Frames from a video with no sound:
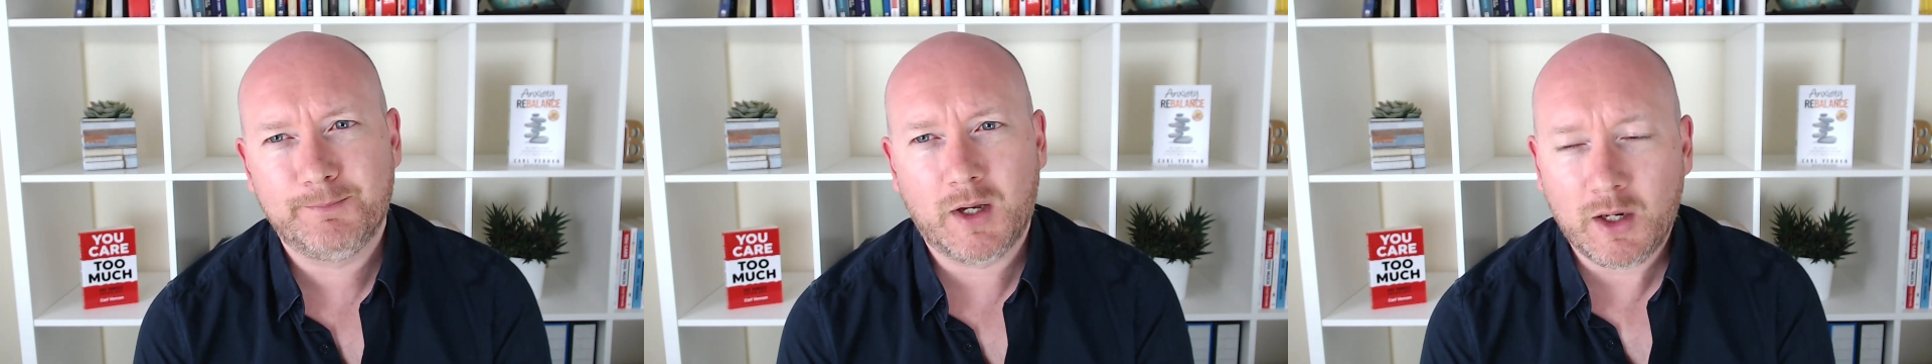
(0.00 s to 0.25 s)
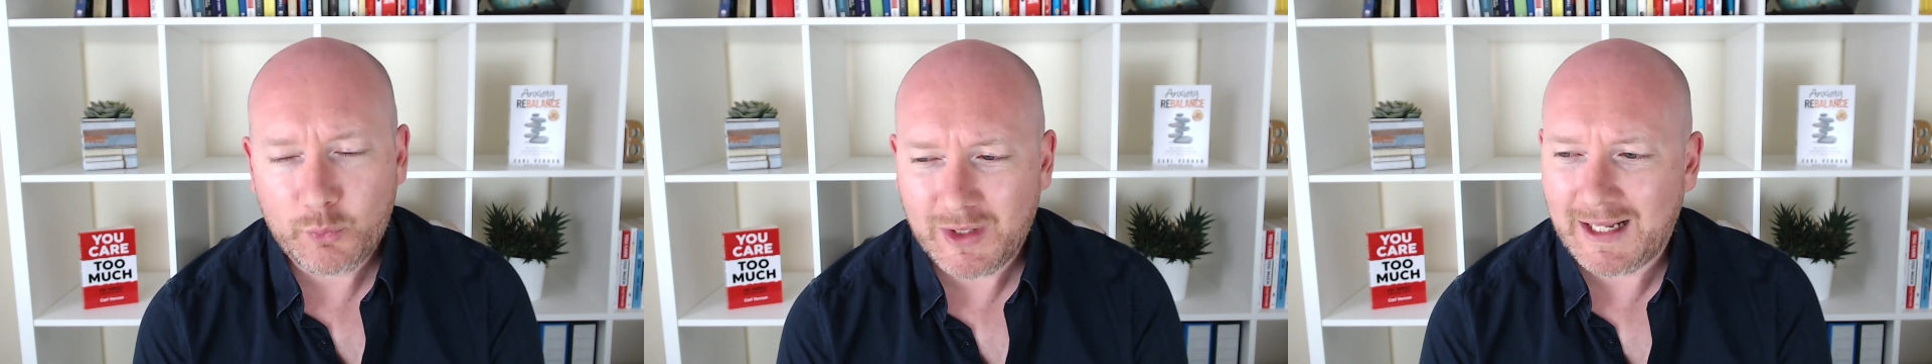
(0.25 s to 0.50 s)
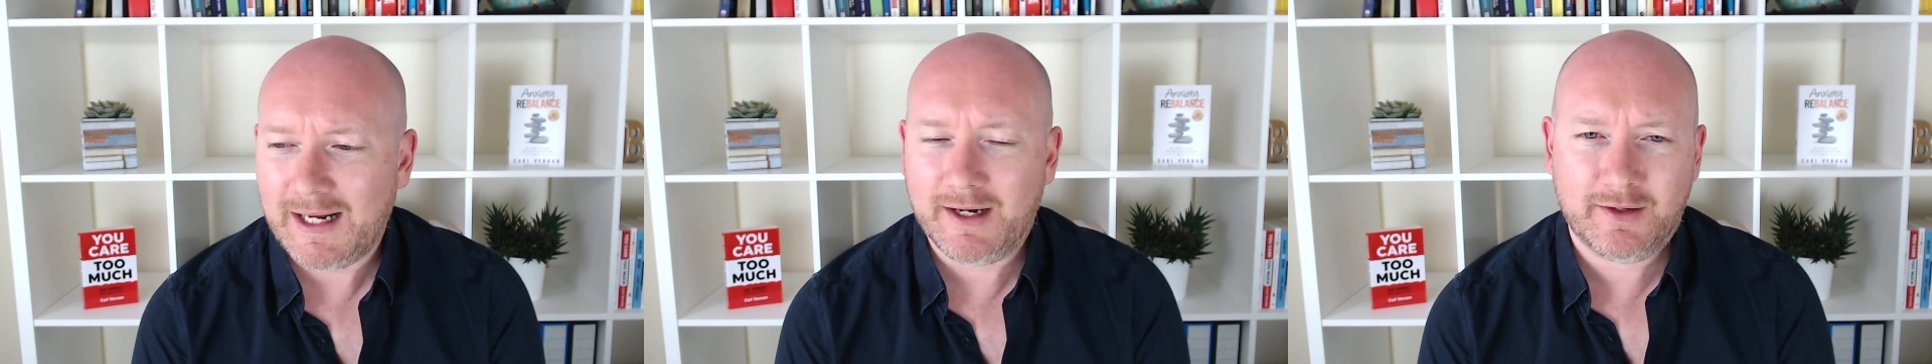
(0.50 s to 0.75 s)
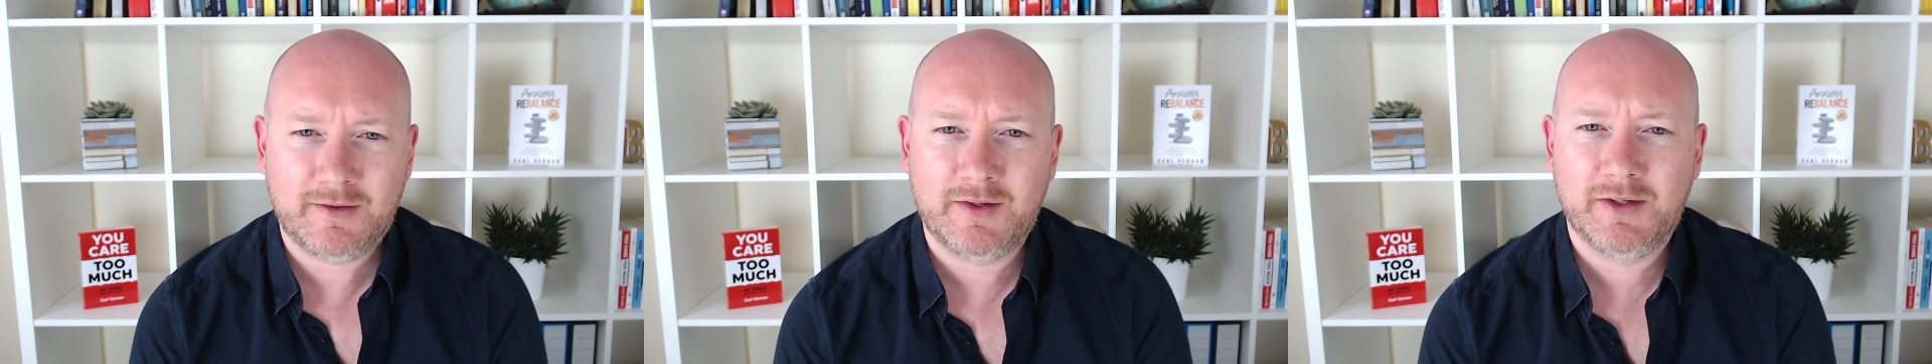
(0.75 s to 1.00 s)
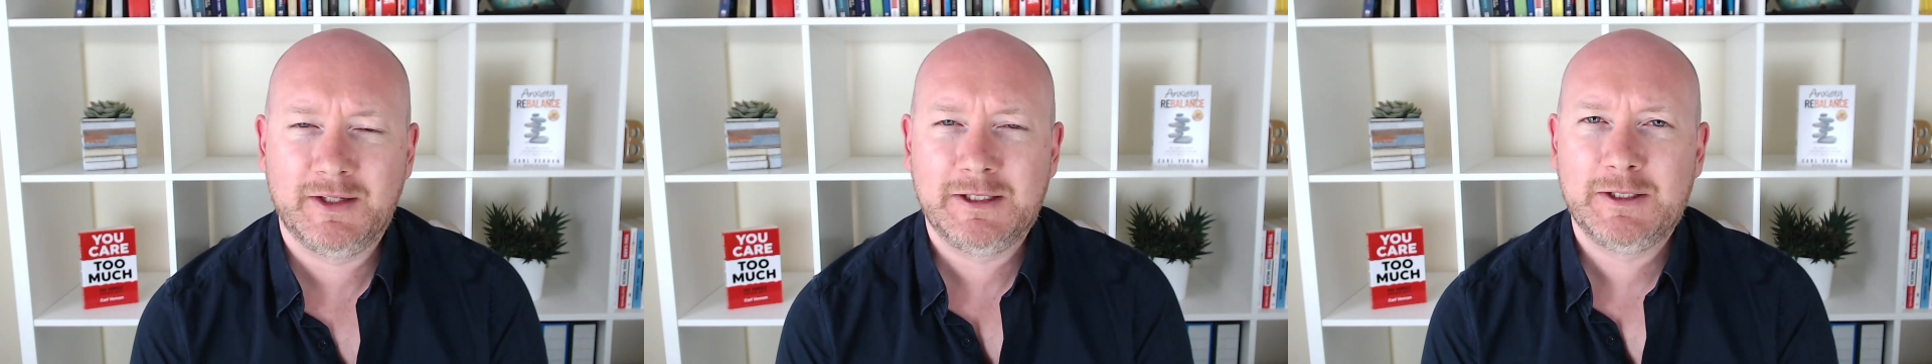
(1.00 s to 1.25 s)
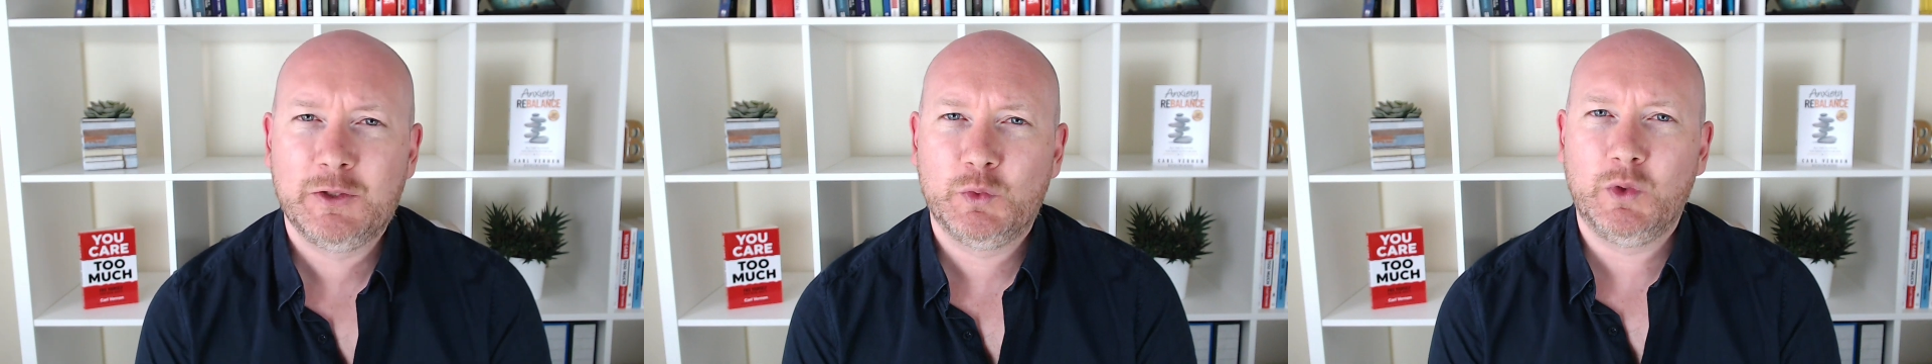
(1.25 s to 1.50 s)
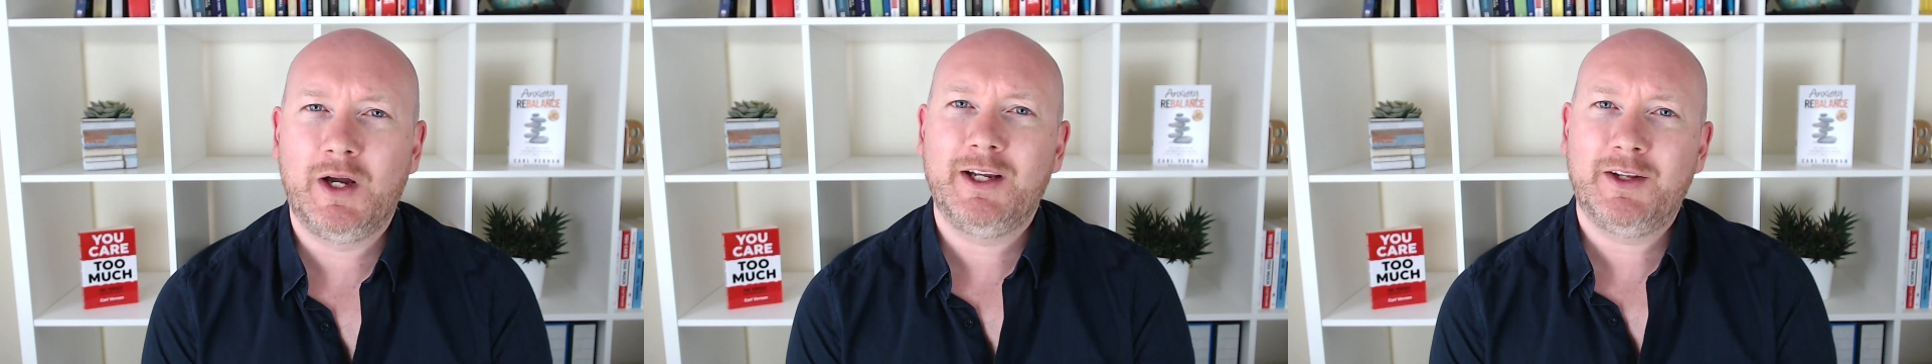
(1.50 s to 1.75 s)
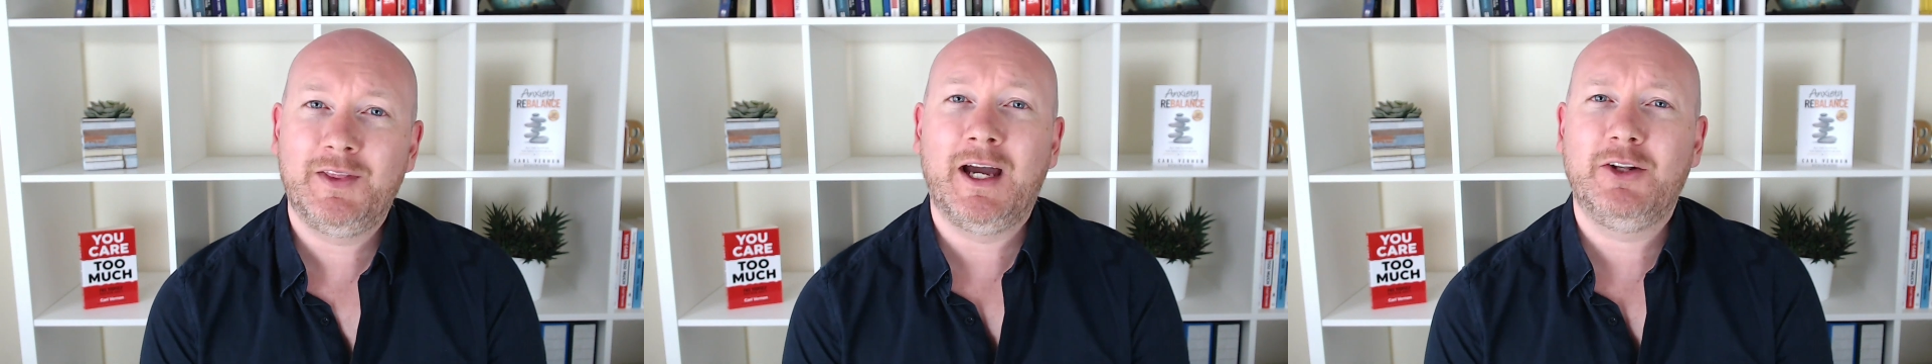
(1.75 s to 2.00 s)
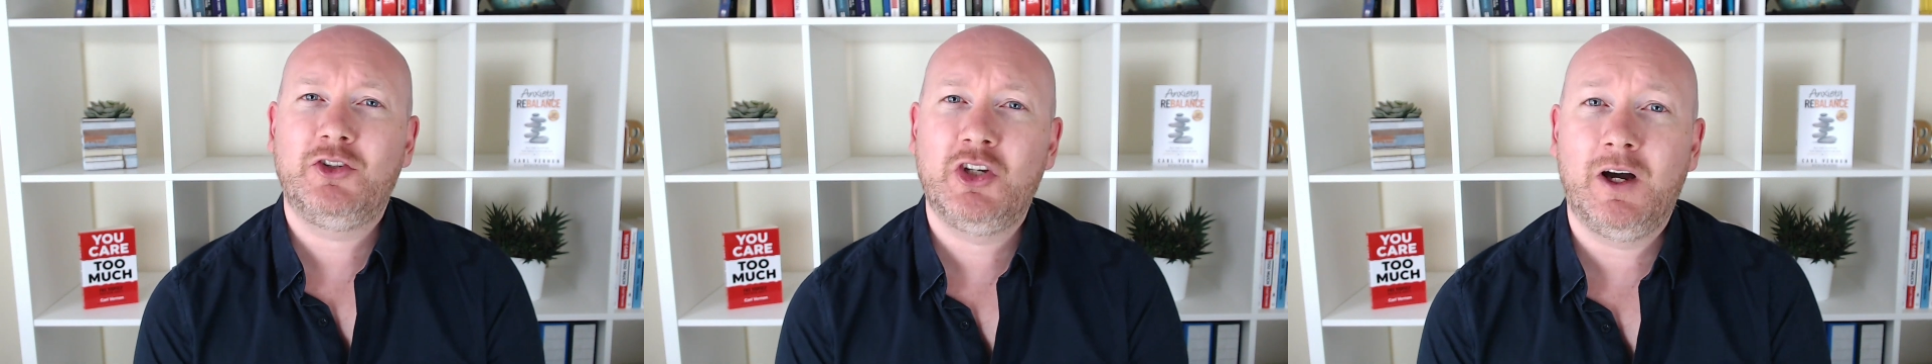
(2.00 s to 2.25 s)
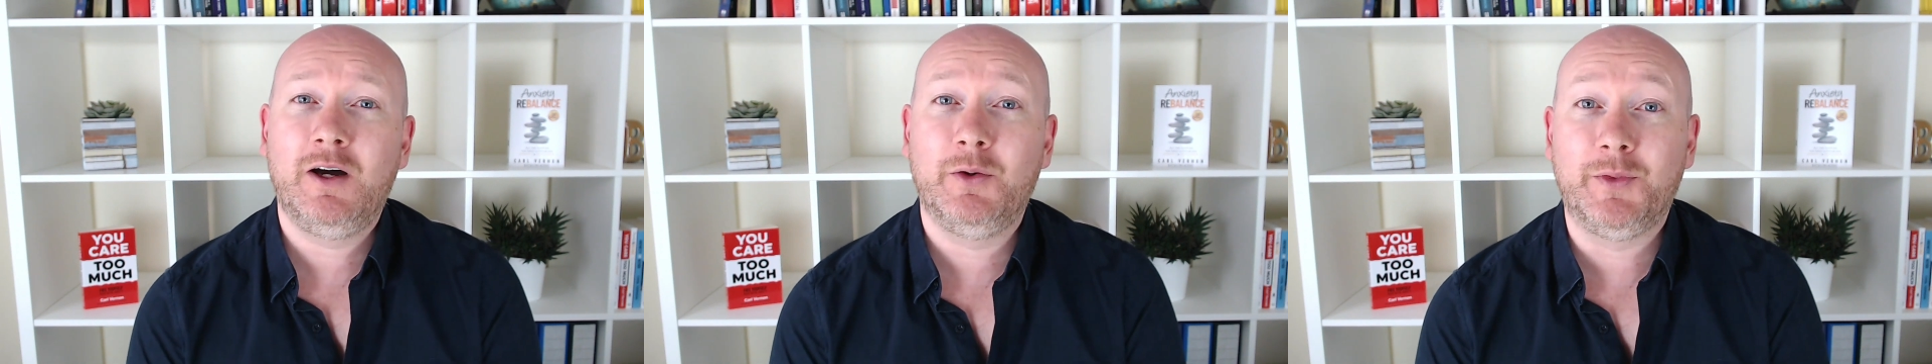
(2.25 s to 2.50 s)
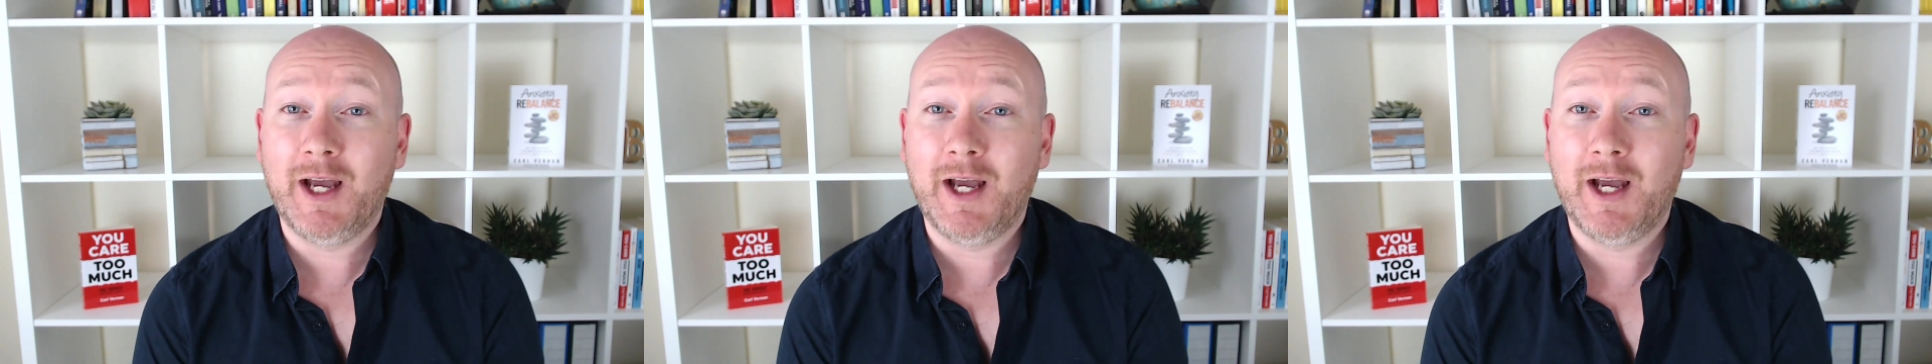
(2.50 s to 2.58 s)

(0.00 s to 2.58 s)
I will act like that child,